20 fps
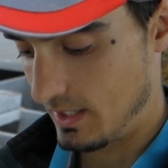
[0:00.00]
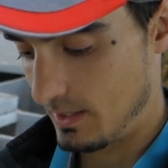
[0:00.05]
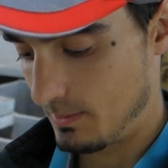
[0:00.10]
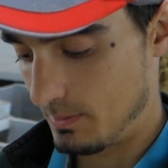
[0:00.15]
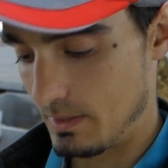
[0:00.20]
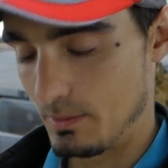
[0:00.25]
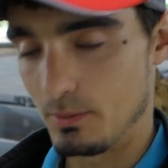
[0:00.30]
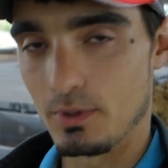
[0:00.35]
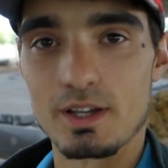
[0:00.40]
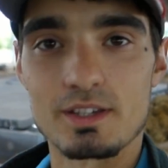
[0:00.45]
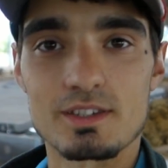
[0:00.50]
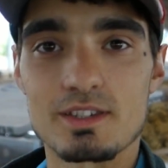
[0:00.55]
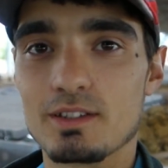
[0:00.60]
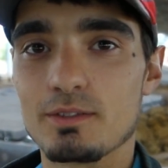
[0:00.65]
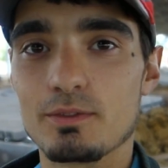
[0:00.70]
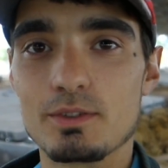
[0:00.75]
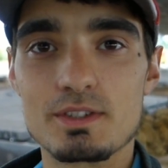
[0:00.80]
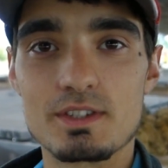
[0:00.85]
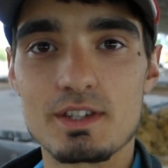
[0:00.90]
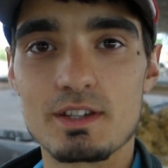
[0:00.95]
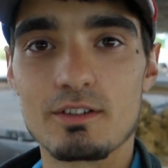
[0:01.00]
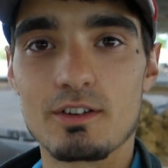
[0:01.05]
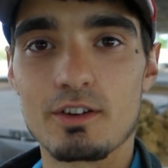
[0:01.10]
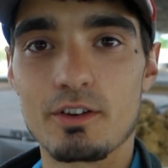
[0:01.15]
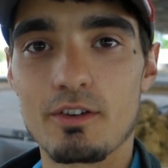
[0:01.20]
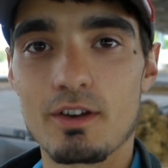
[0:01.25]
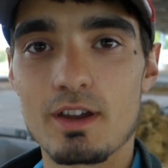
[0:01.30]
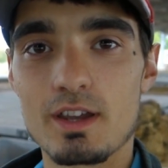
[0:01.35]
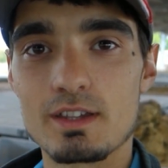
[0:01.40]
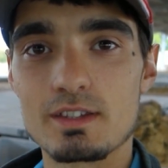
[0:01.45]
People asking if we're zero
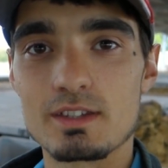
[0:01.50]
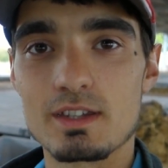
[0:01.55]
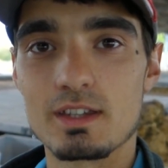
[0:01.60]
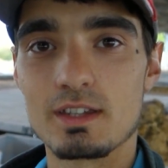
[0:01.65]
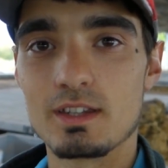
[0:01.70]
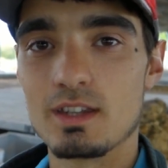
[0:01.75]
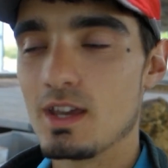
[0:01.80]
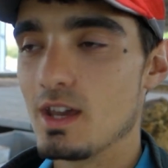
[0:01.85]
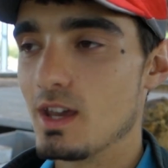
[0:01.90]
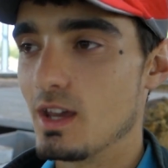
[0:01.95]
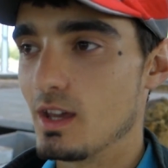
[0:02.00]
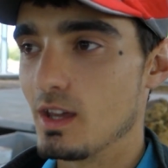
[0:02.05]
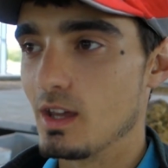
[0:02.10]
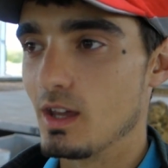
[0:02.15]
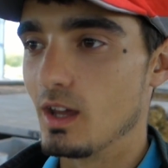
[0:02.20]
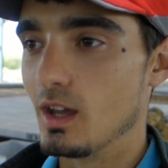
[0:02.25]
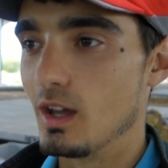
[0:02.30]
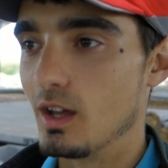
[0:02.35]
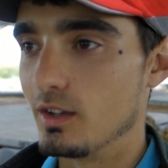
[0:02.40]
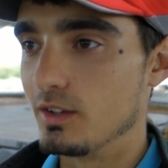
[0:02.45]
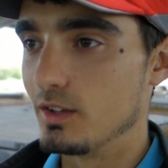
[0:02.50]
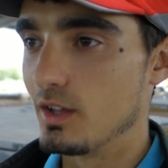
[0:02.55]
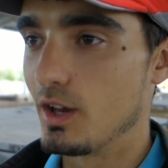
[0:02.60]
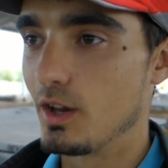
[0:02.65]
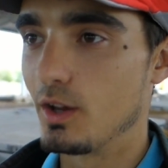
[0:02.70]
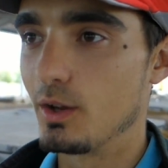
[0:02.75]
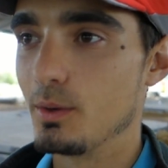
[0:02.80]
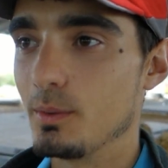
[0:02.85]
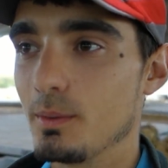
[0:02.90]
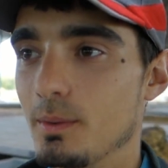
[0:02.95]
grazing.
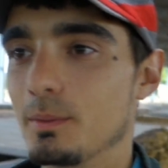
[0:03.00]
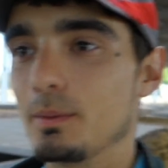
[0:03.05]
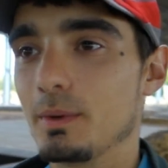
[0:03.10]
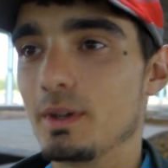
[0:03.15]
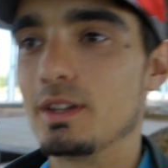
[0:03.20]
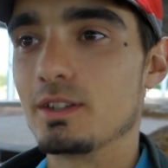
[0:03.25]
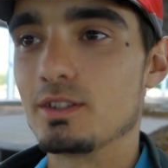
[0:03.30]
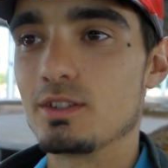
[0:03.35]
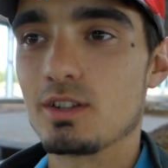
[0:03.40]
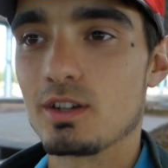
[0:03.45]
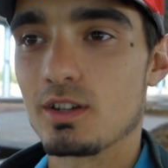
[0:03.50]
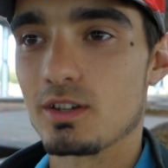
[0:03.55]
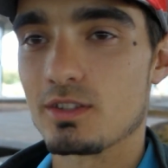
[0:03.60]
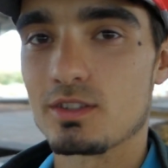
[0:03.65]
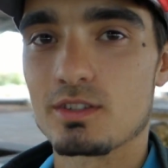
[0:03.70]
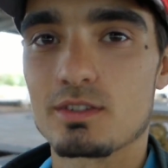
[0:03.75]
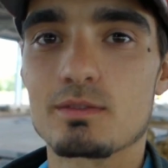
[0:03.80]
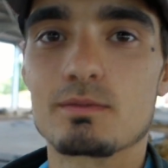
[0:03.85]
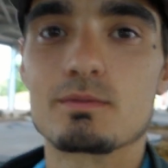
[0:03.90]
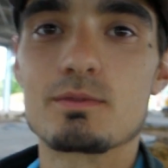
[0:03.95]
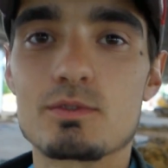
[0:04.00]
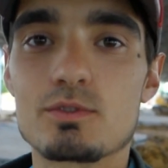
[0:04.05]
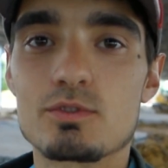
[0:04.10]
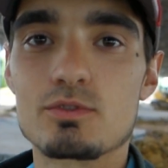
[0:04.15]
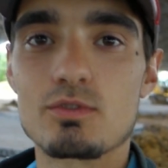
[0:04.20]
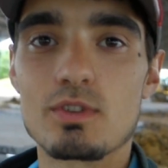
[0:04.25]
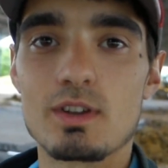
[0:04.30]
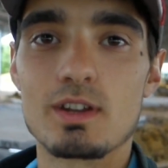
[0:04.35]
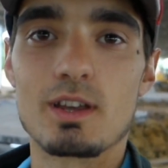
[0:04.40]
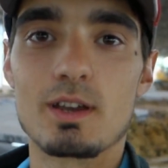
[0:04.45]
No, we're just
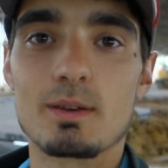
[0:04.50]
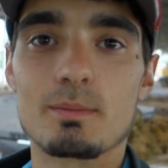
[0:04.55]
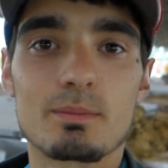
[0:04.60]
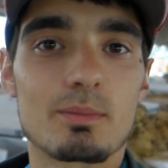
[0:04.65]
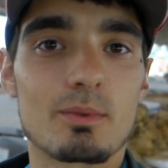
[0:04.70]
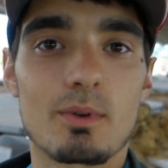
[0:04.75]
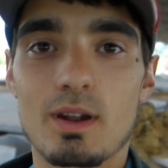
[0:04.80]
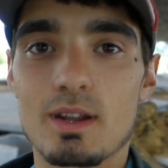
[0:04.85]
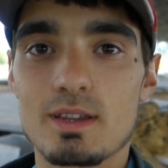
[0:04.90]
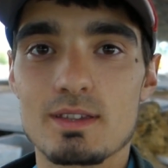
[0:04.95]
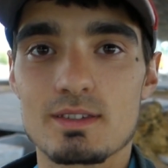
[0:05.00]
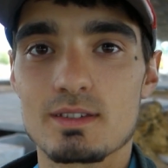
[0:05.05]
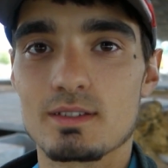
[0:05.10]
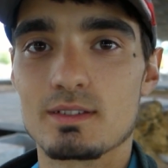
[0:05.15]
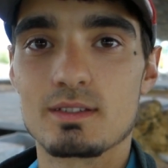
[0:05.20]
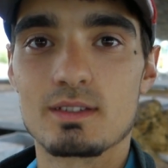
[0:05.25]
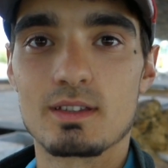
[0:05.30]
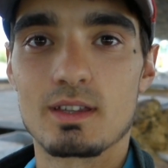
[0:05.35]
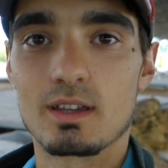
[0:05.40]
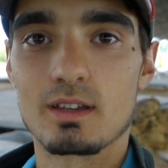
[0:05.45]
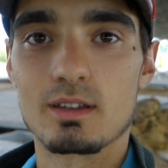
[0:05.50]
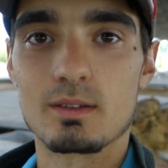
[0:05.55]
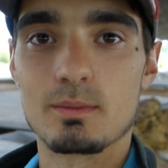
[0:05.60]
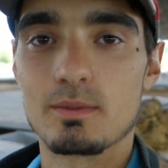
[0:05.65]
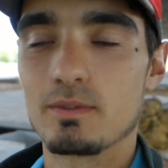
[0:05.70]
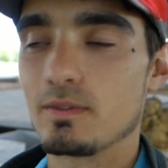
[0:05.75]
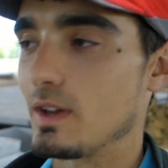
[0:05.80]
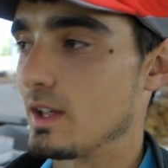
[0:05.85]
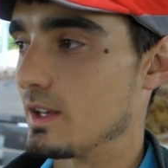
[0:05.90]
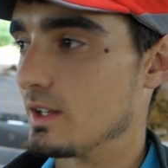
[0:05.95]
straight up grazing. They're going to
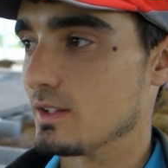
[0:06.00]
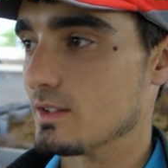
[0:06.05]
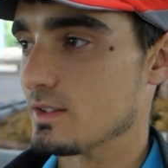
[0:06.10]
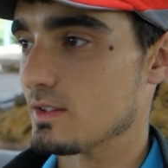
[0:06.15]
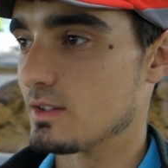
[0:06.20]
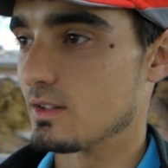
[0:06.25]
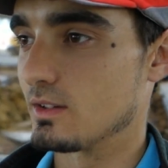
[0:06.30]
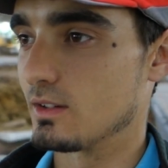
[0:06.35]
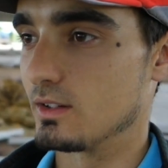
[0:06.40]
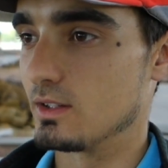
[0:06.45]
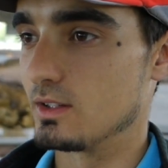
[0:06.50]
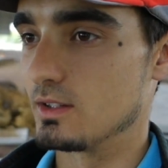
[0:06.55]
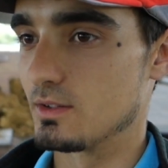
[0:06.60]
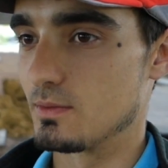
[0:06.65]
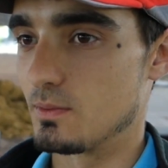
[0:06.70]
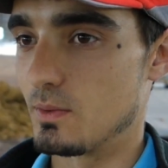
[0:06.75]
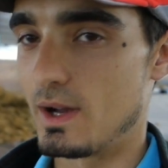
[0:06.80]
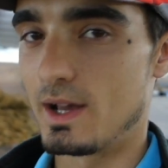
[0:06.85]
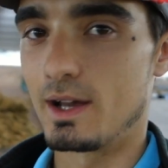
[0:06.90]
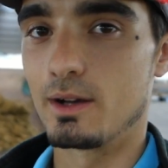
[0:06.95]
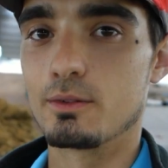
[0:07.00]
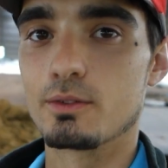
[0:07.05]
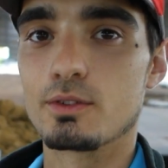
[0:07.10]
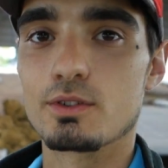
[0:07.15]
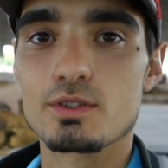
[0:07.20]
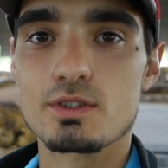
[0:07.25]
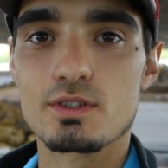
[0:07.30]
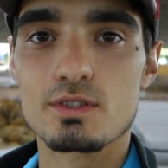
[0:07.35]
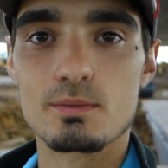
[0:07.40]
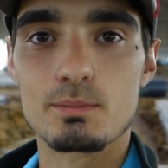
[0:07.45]
be fed inside as well,
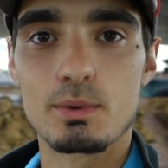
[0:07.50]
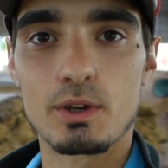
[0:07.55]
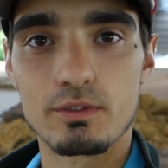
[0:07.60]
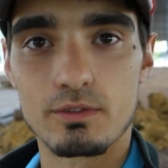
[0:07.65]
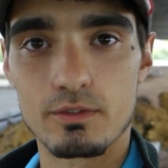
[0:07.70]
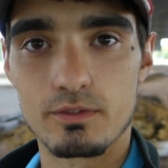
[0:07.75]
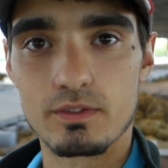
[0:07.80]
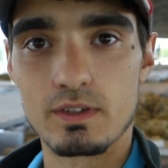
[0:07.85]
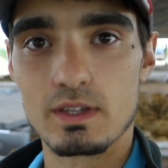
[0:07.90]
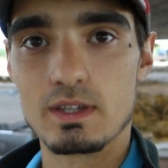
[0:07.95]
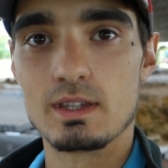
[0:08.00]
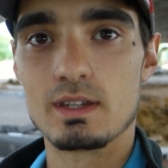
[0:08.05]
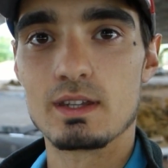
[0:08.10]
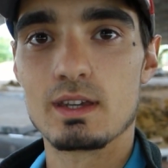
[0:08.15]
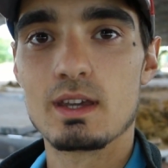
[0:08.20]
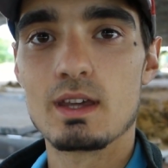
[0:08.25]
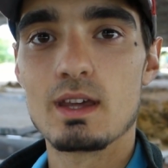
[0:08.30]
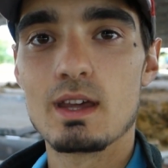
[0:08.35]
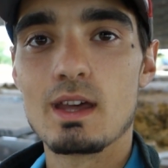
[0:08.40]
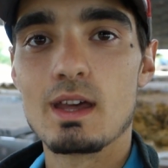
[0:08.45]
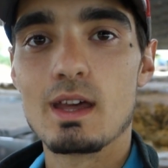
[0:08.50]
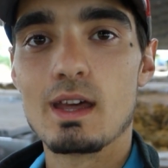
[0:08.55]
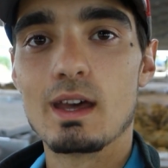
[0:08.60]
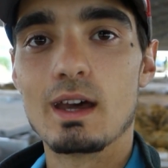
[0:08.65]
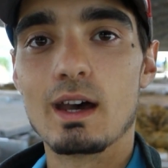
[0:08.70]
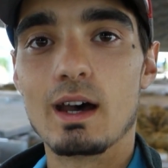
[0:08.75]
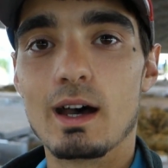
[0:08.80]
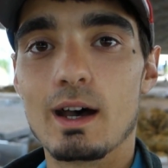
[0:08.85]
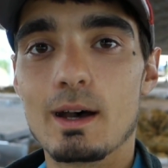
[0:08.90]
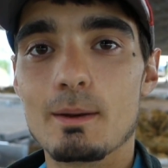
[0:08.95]
just as a buffer feed,
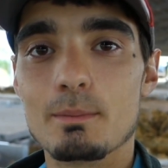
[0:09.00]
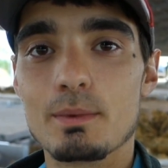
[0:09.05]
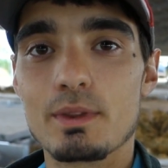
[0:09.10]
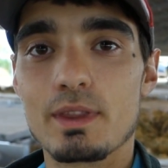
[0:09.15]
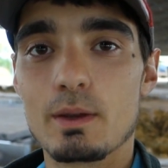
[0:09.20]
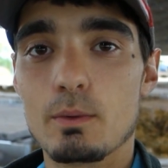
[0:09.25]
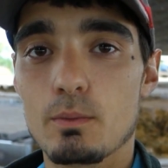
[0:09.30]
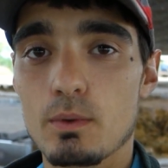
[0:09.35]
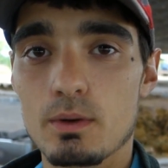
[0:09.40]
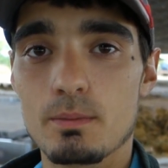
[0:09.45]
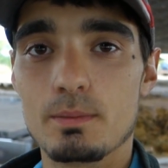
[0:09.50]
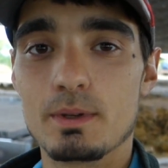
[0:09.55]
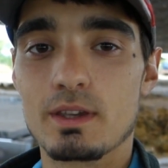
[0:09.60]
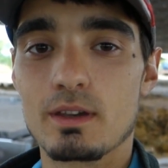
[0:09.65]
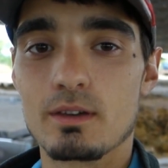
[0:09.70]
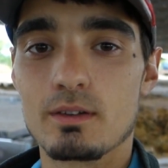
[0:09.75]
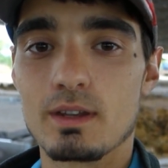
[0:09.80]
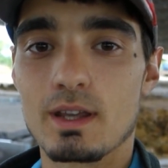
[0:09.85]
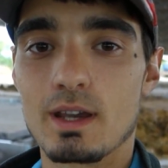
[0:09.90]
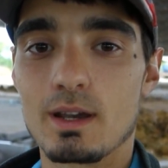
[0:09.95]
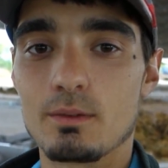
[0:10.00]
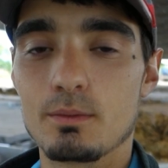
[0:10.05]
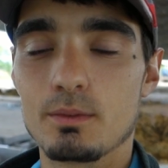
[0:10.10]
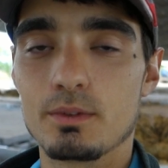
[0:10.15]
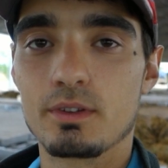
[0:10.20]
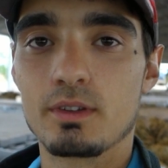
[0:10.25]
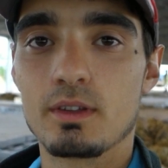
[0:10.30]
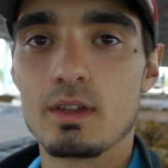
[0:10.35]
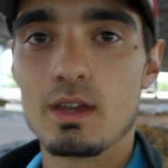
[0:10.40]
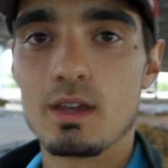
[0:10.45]
but they will be going out